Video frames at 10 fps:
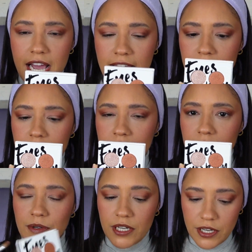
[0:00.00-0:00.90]
and
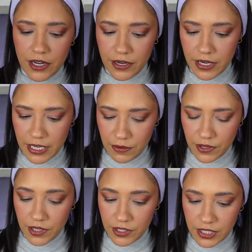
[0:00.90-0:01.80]
I'm going to go in
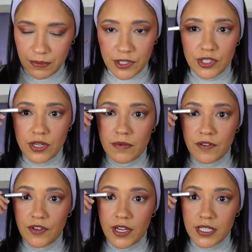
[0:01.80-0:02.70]
with a deeper shimmer
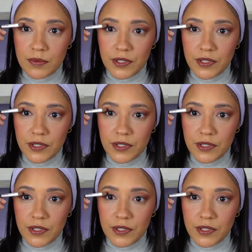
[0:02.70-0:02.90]
first,